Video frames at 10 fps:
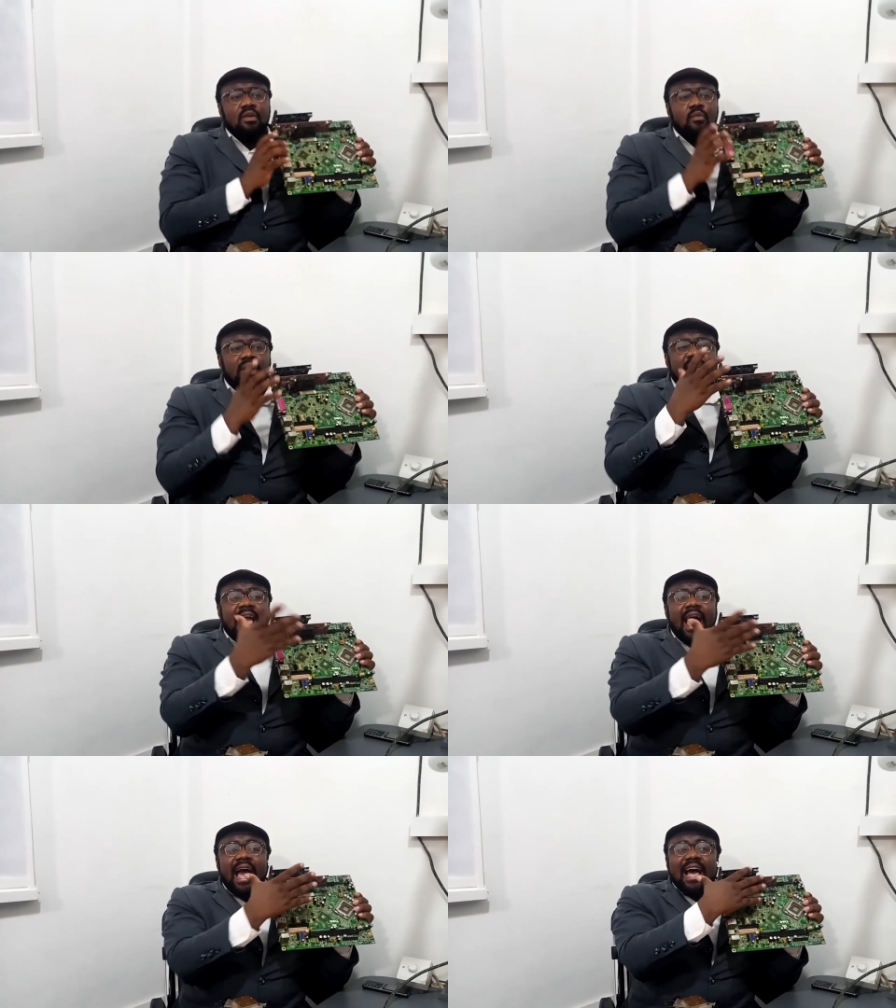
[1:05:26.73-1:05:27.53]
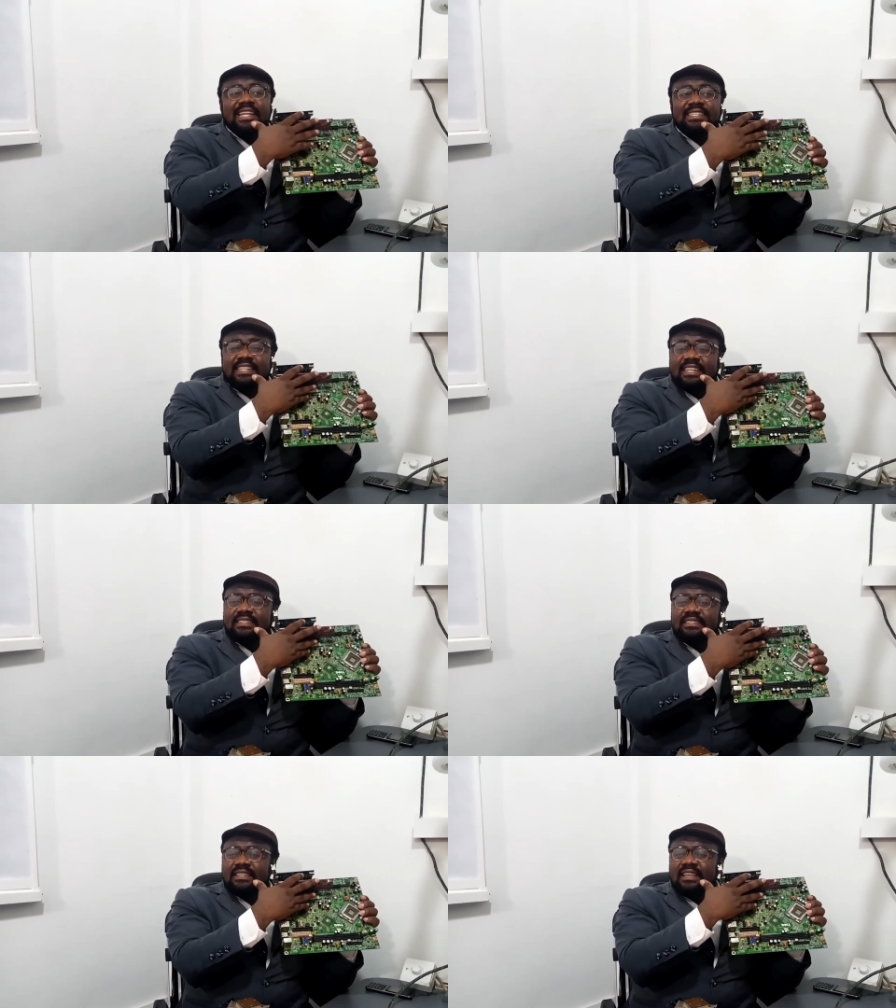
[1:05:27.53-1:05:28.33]
When I add
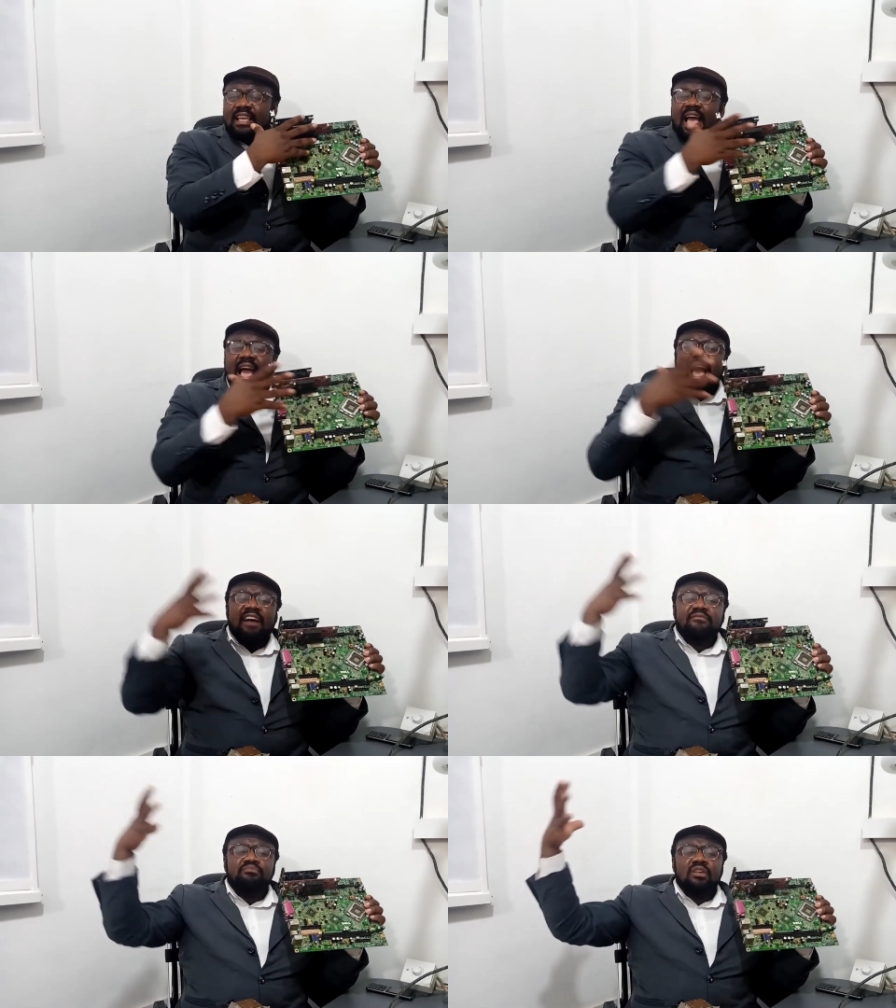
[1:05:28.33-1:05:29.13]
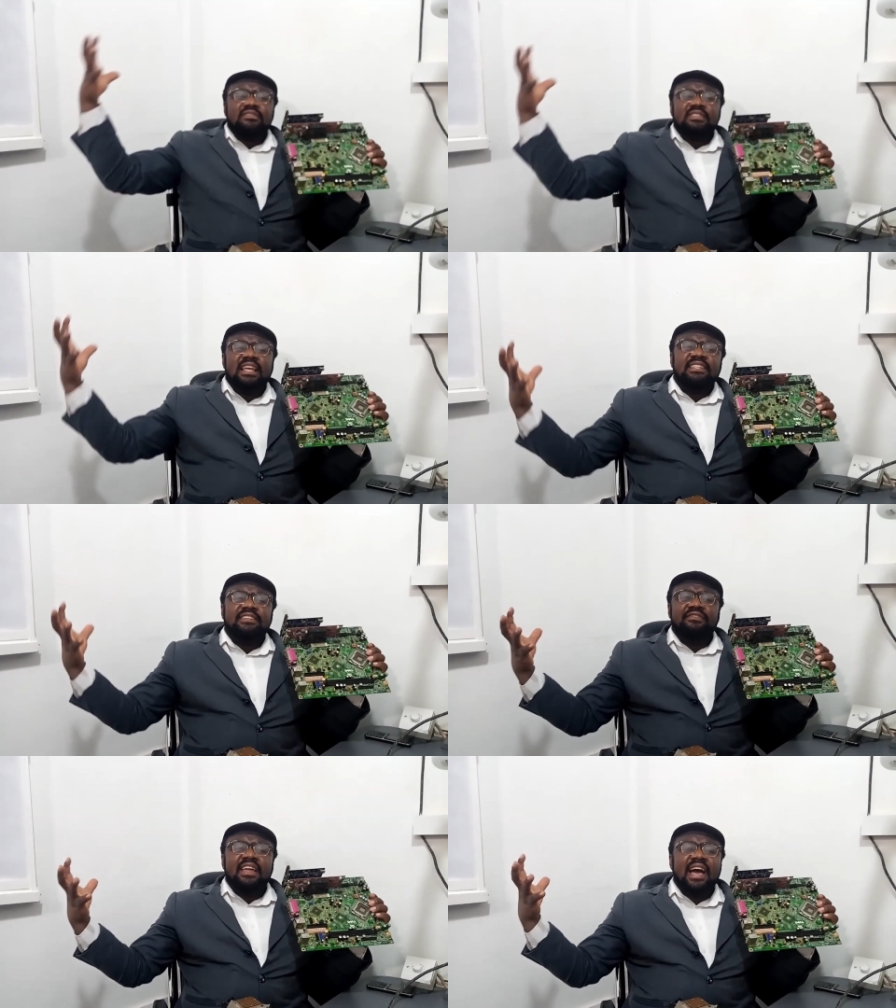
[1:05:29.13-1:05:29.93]
this, I have brought a
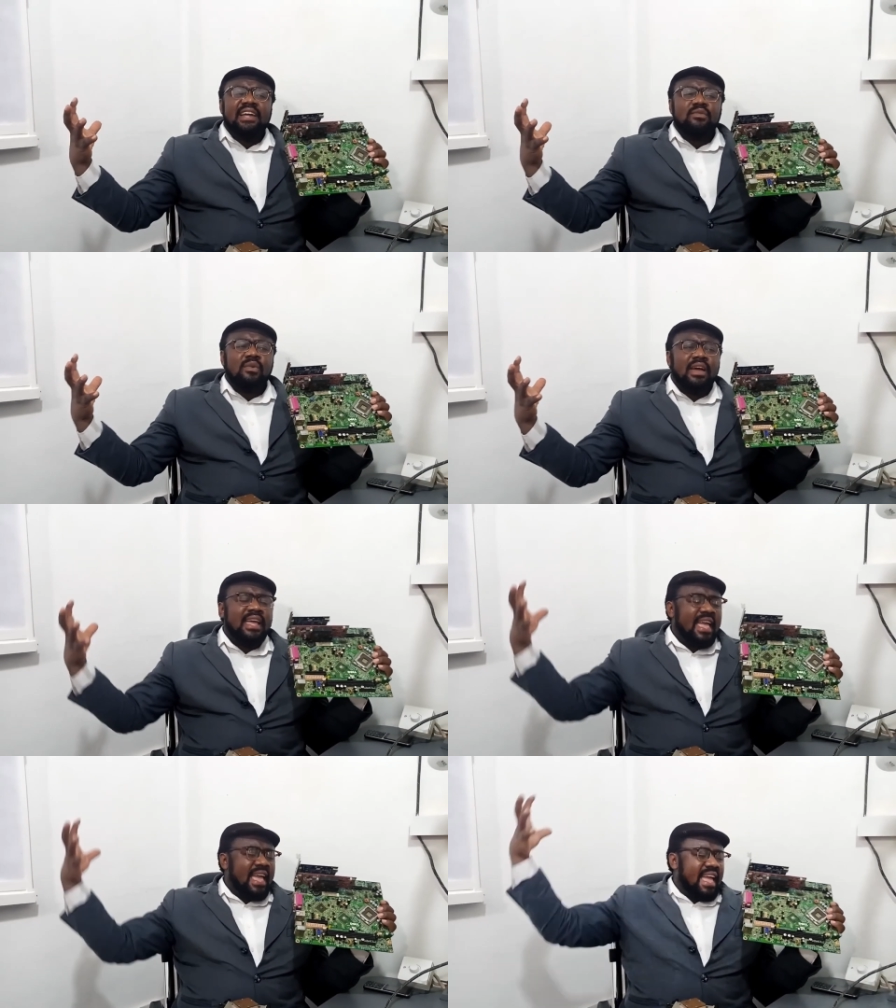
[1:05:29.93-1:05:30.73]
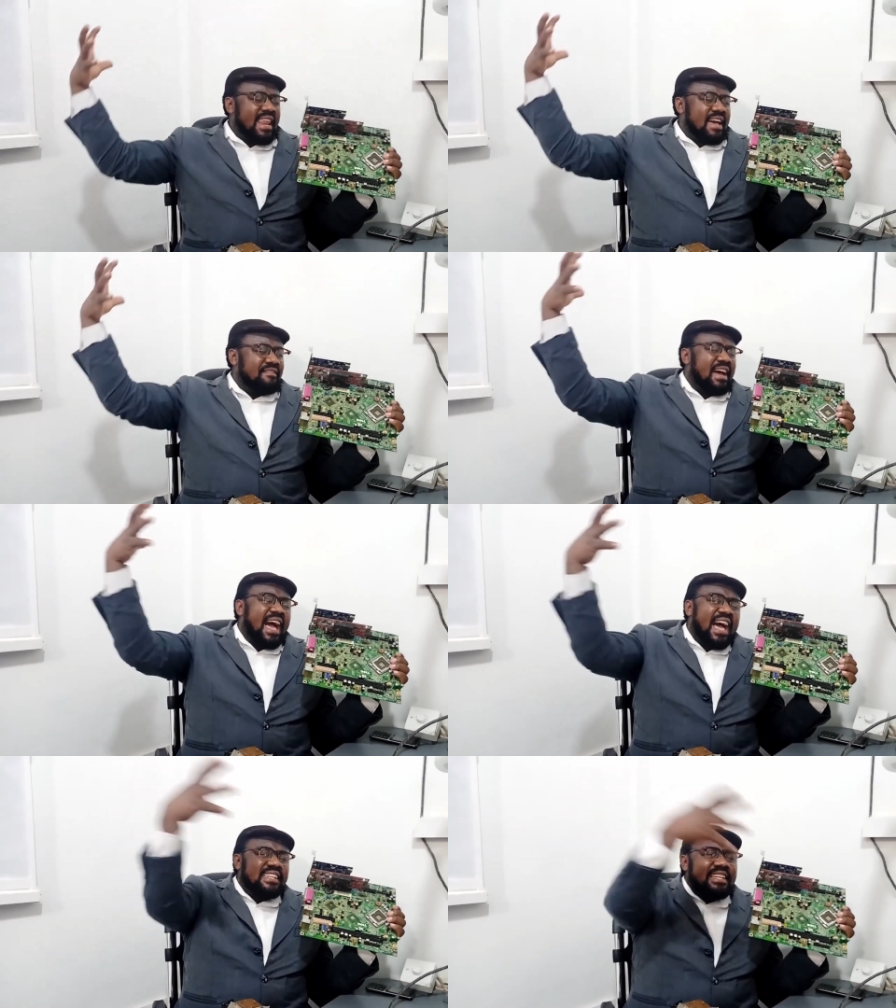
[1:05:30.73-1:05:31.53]
different hardware and I've
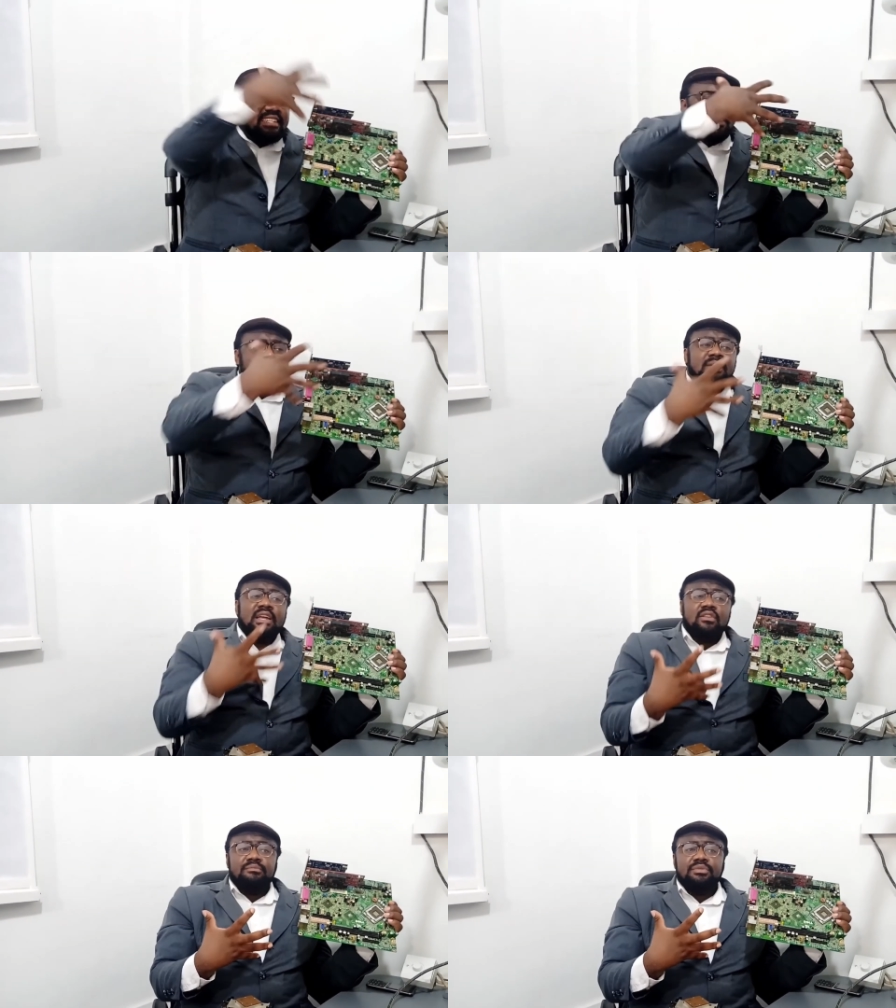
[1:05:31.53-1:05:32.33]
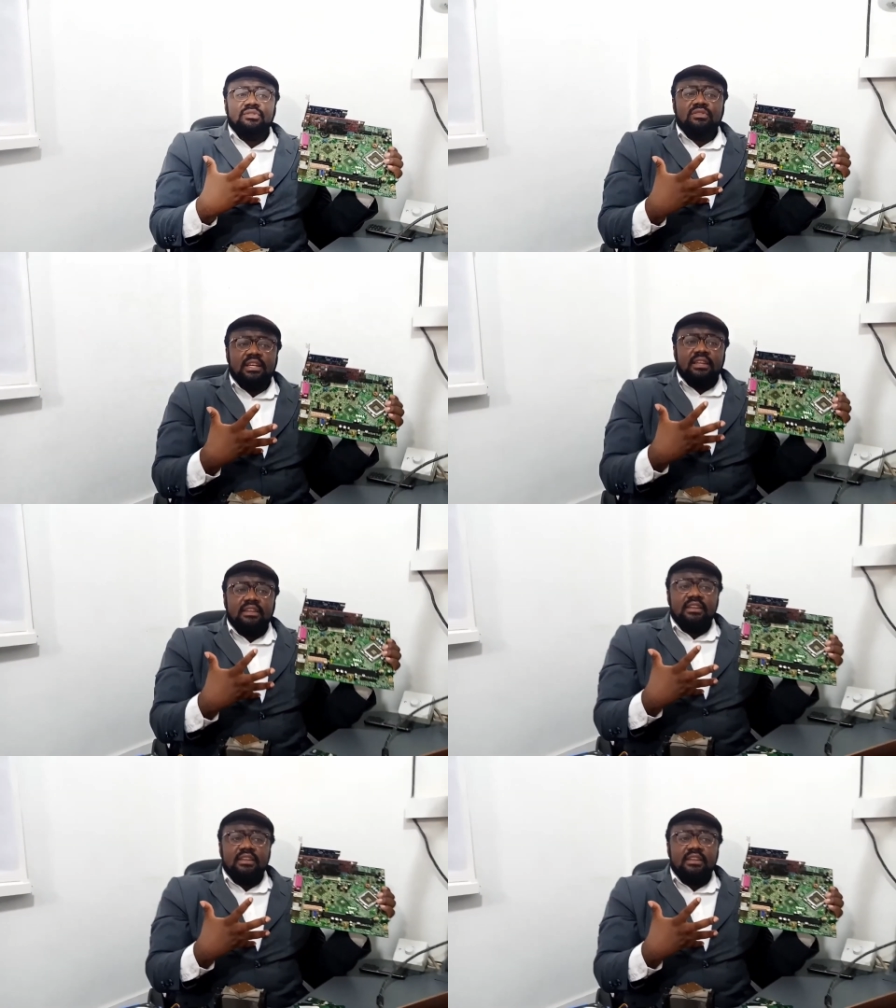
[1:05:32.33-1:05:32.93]
added it to my computer.